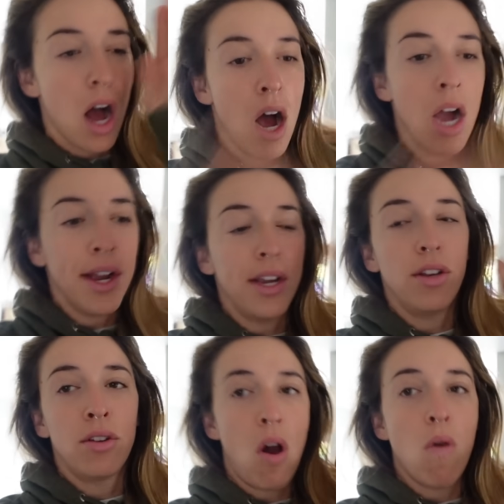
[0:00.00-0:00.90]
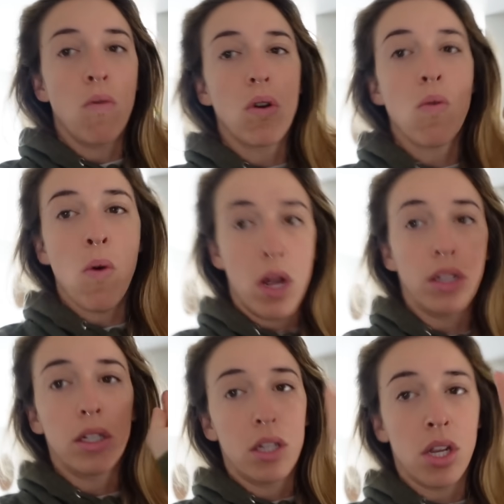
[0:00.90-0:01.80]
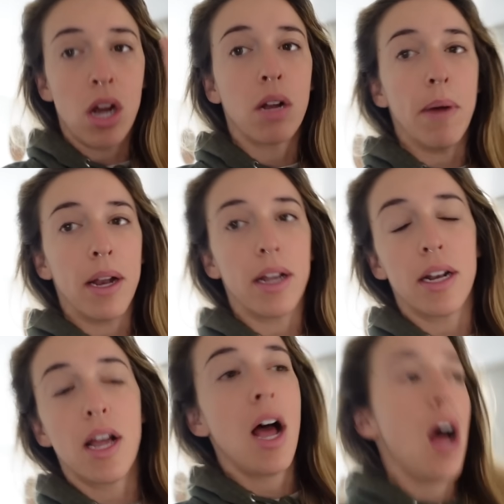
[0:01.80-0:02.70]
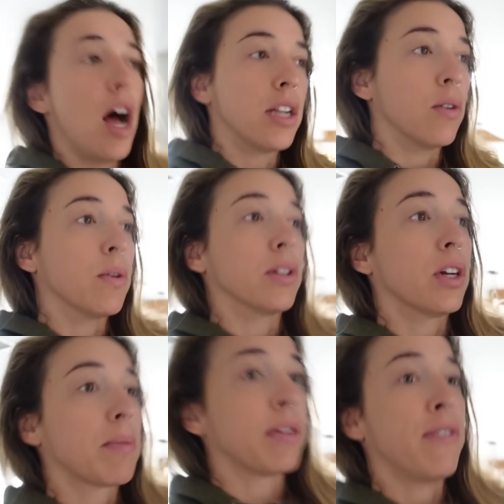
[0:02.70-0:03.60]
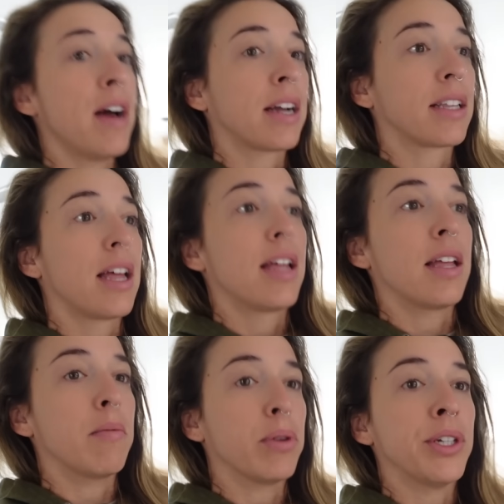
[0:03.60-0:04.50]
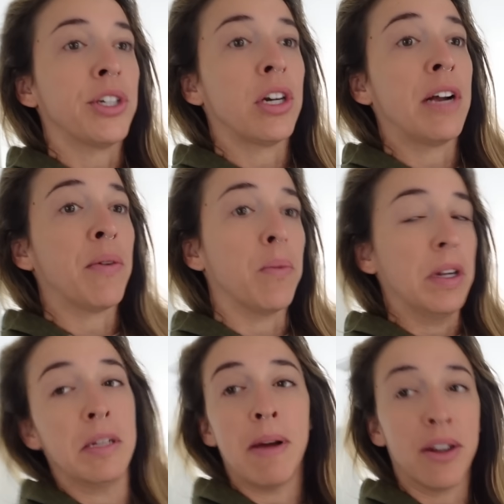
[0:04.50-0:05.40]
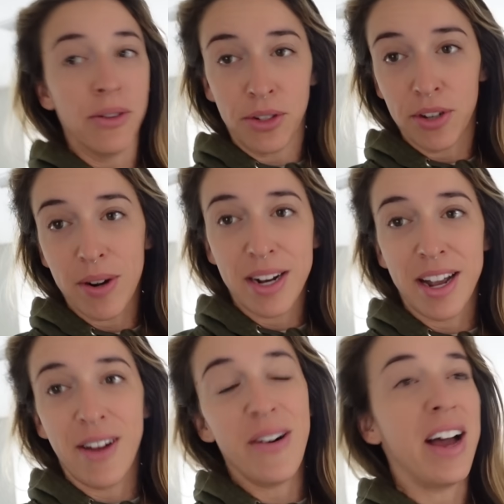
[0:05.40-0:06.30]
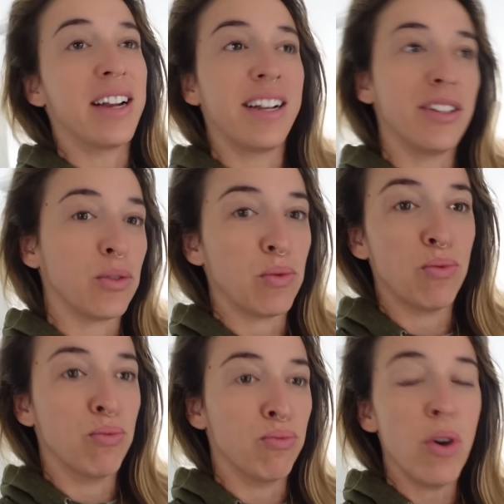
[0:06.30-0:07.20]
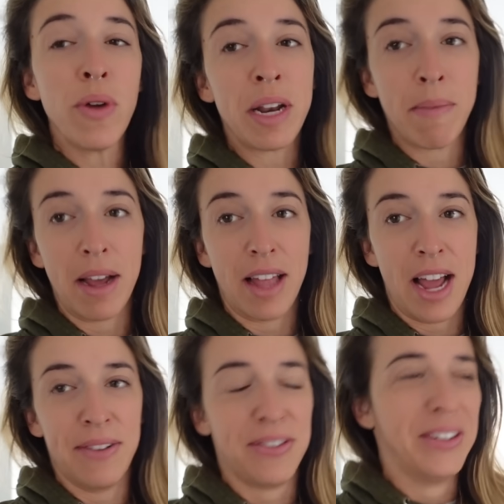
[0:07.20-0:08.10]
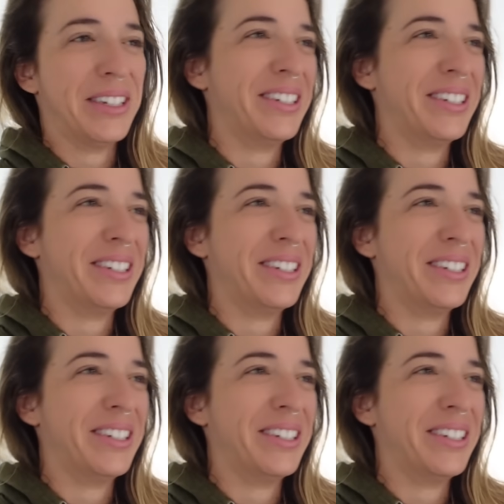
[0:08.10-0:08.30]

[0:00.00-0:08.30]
I don't want to talk about it. I don't want to talk about the fact I'm pretty sure I have a really bad ulcer right now, and it is ruining my life.